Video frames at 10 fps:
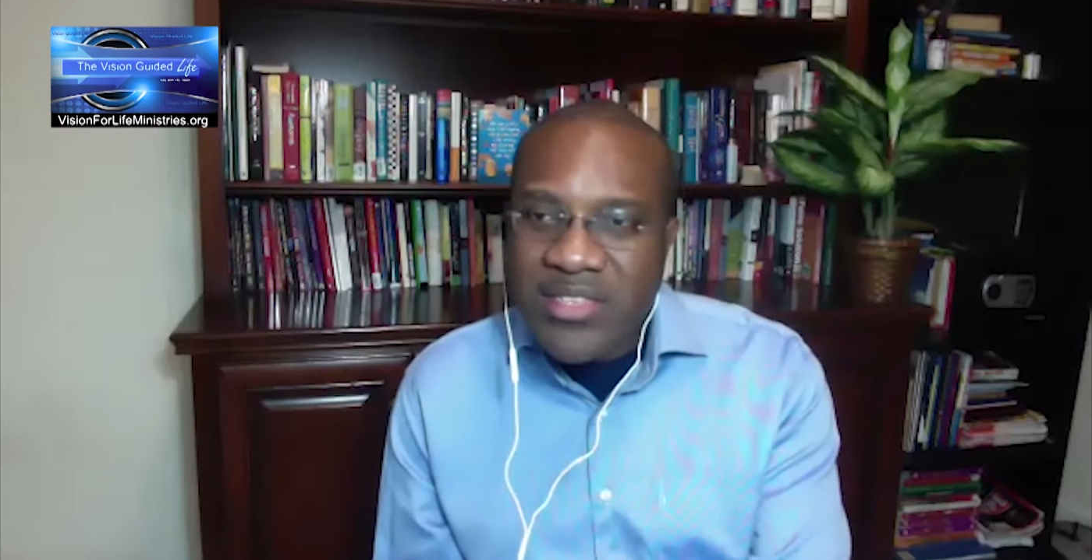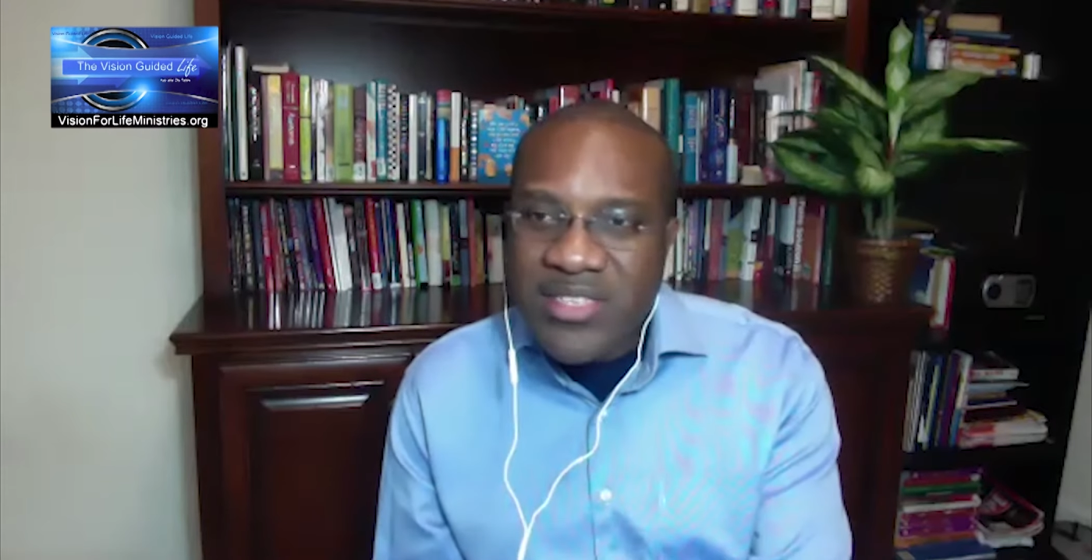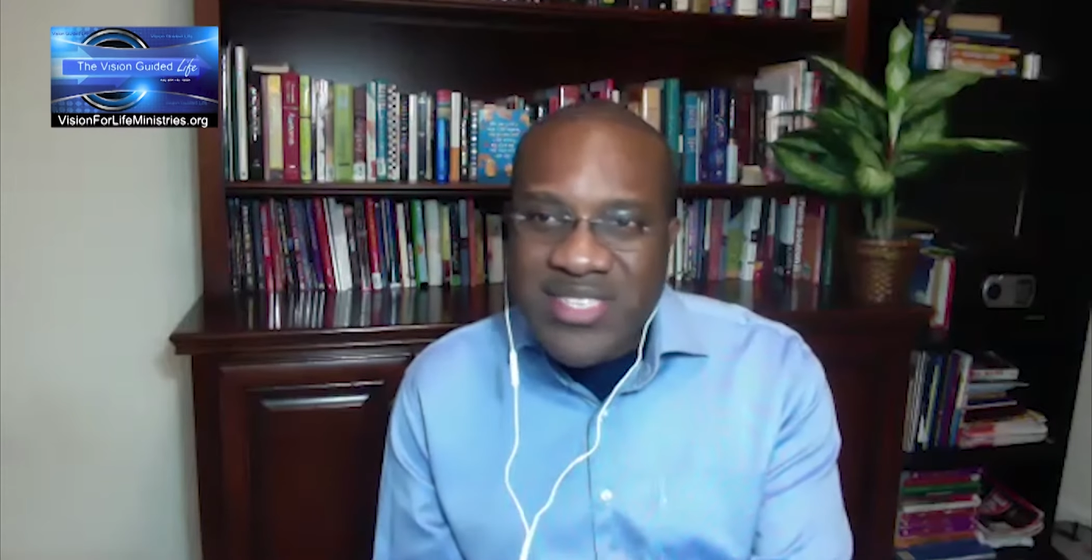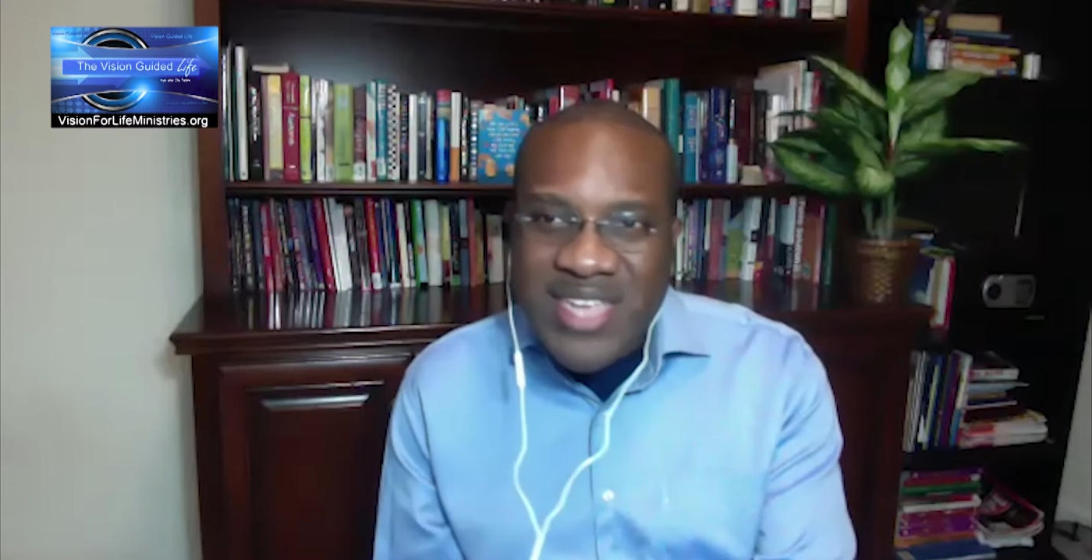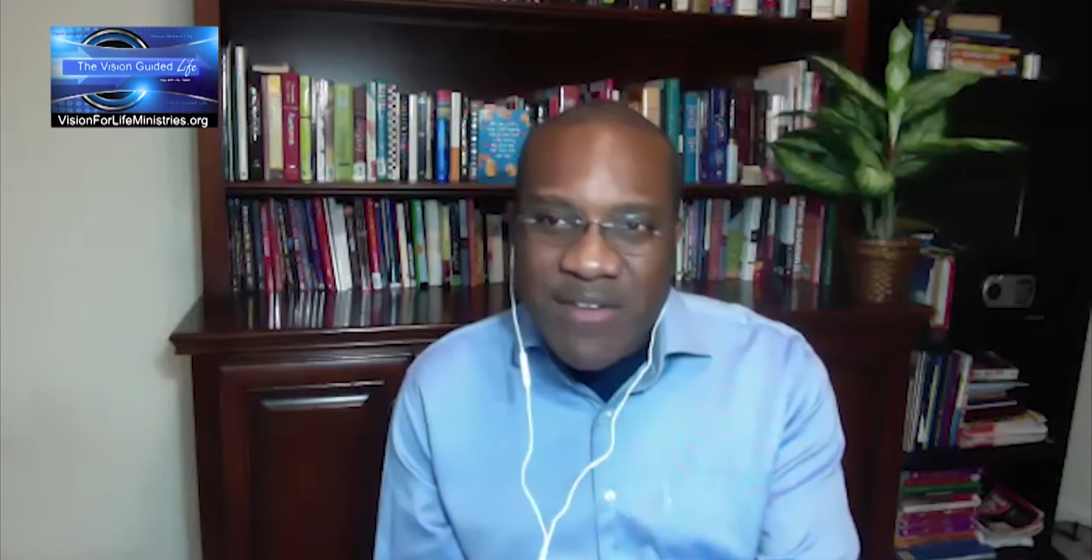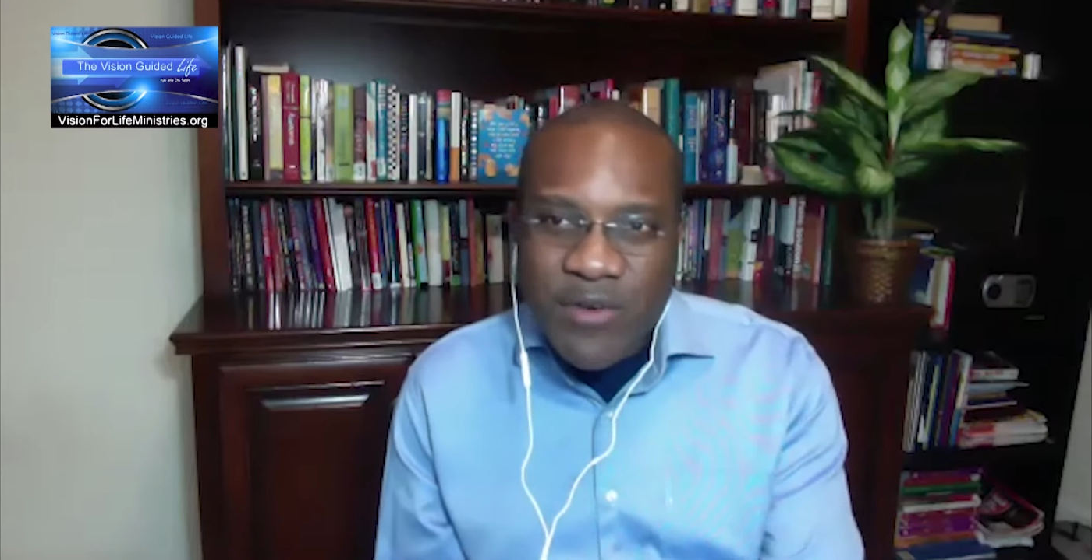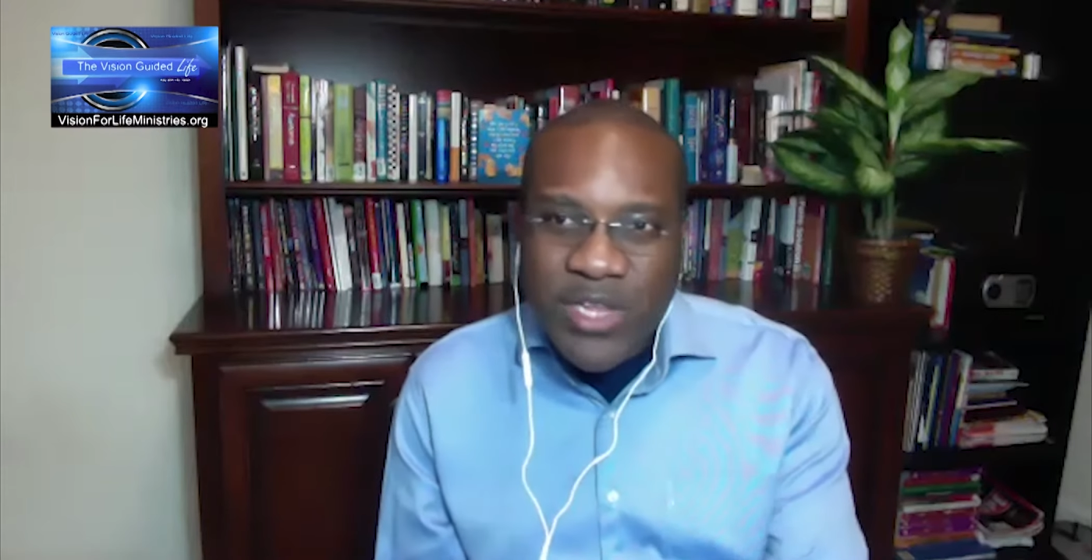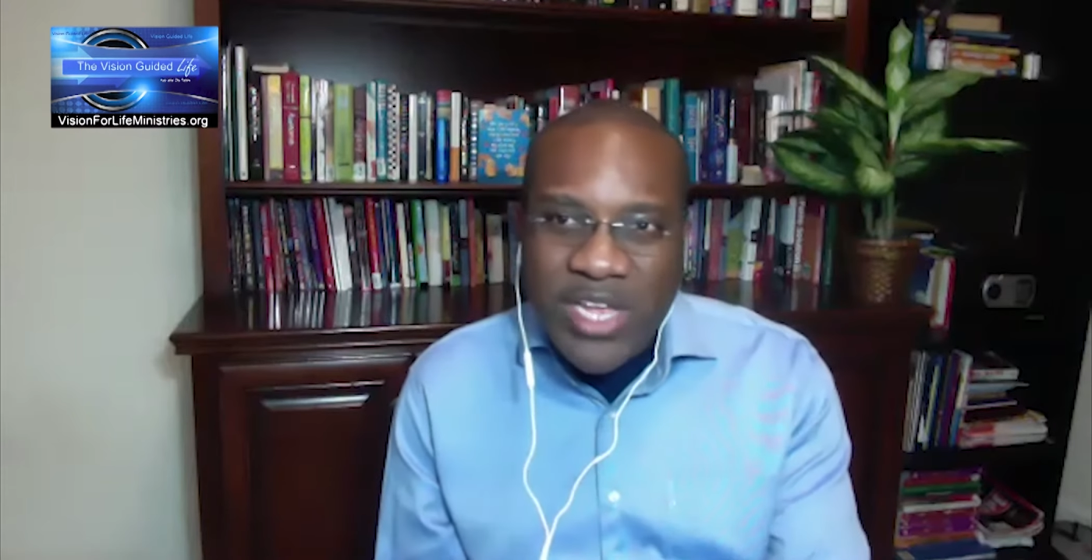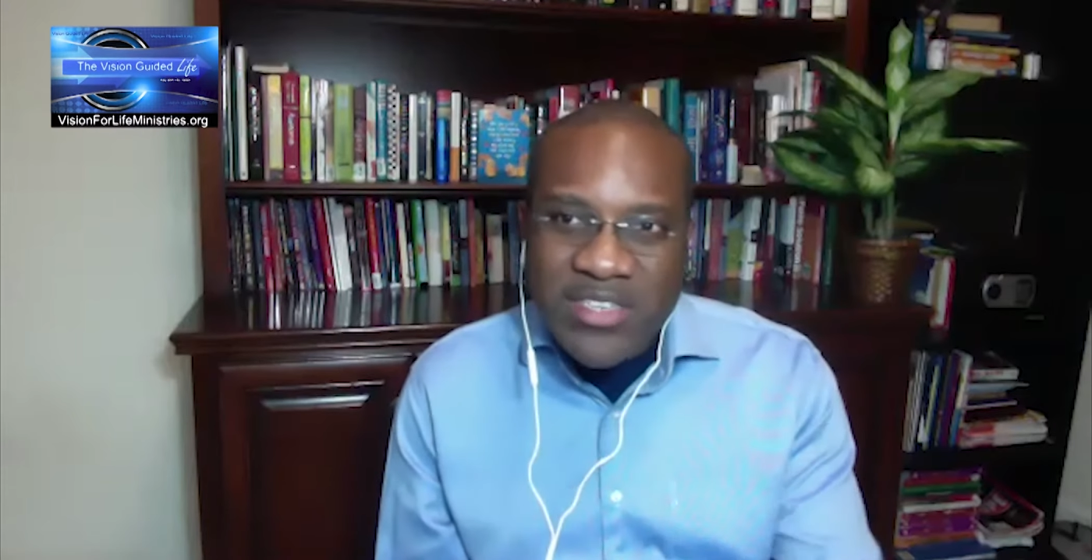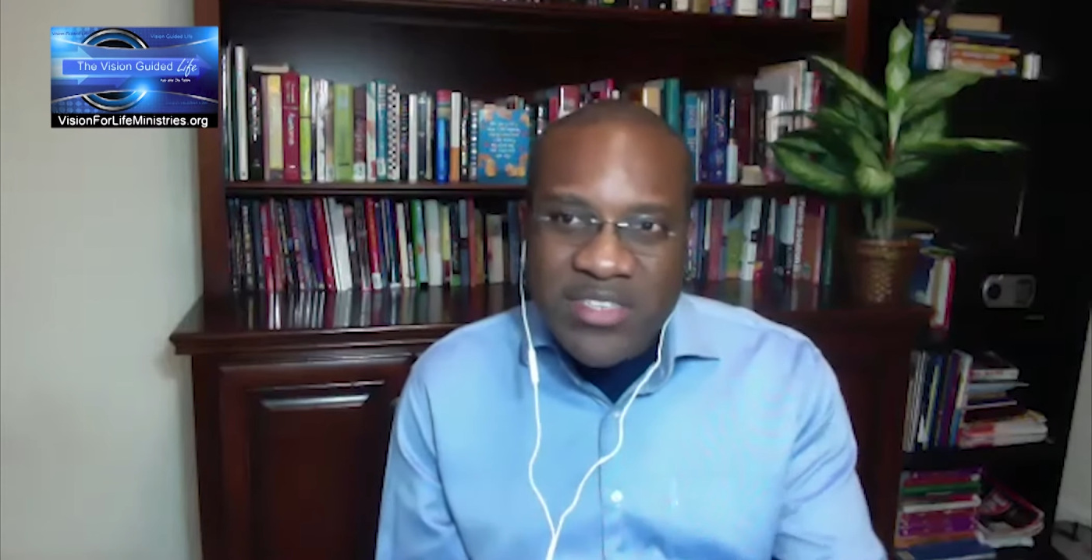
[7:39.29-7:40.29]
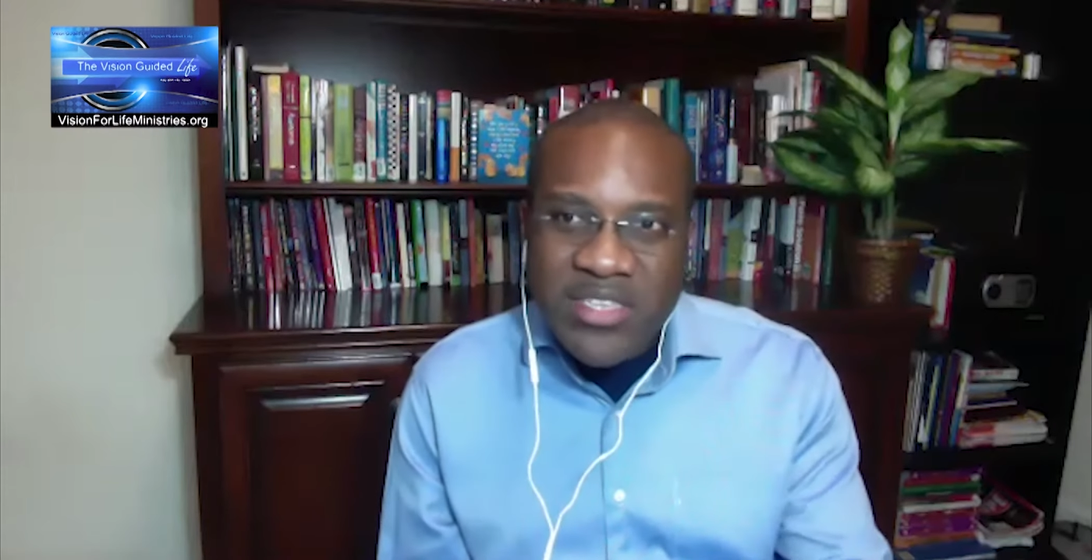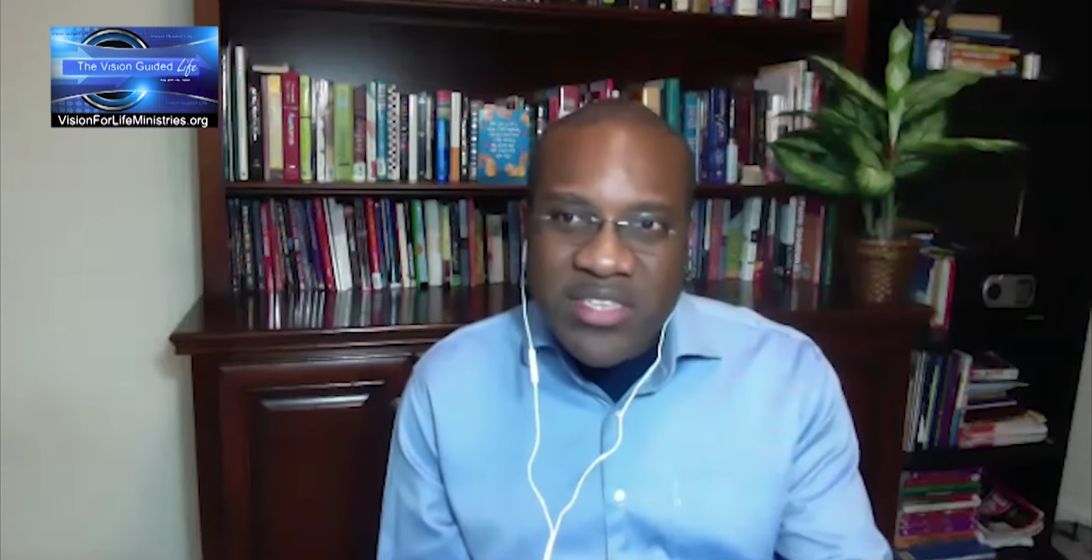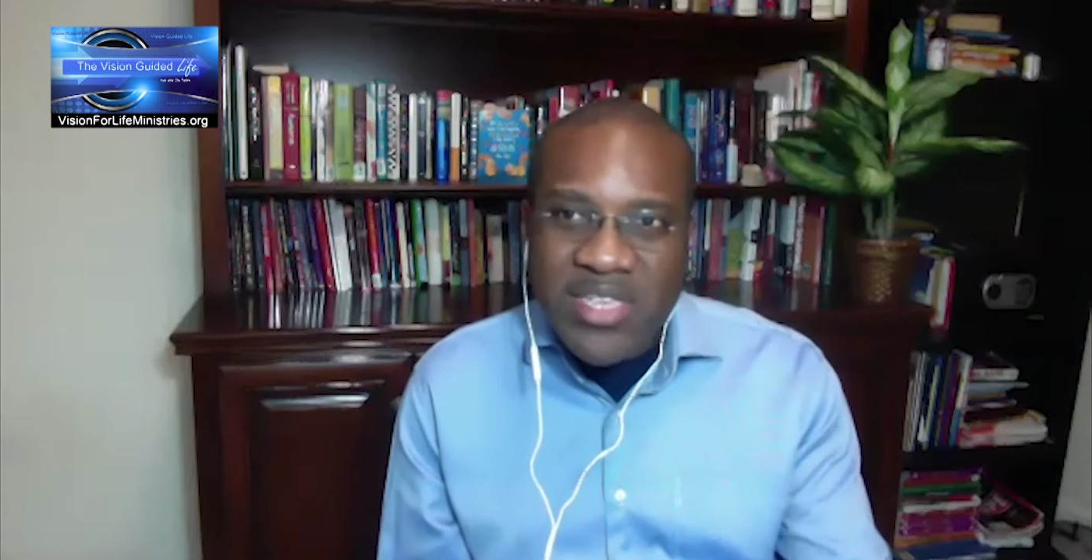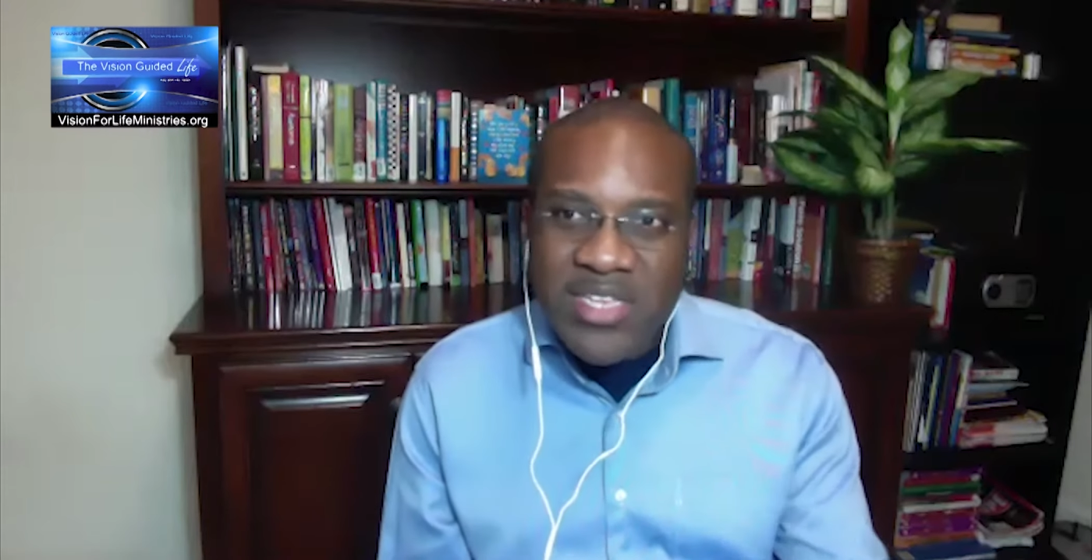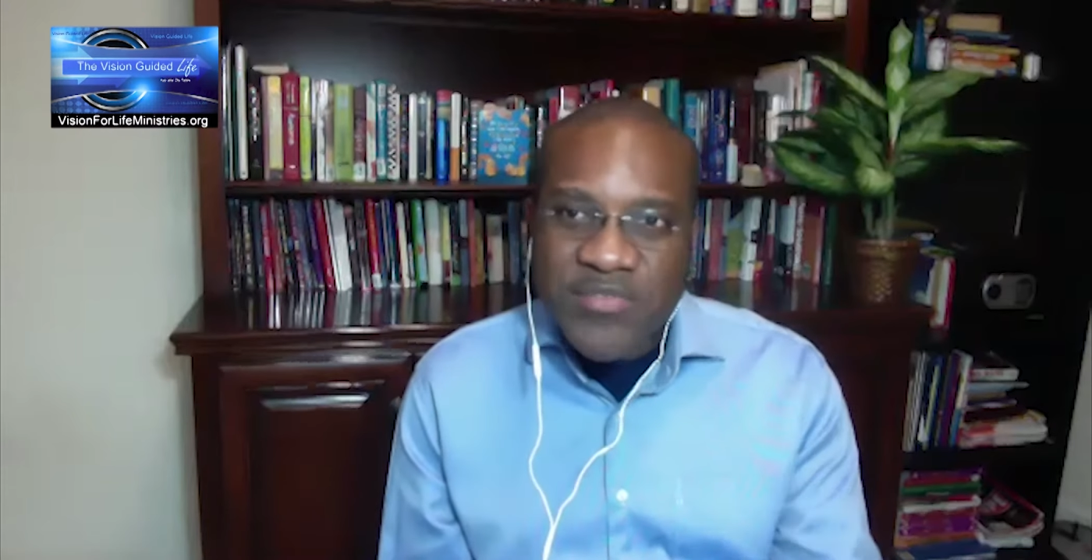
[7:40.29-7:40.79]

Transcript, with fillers: several and distinct,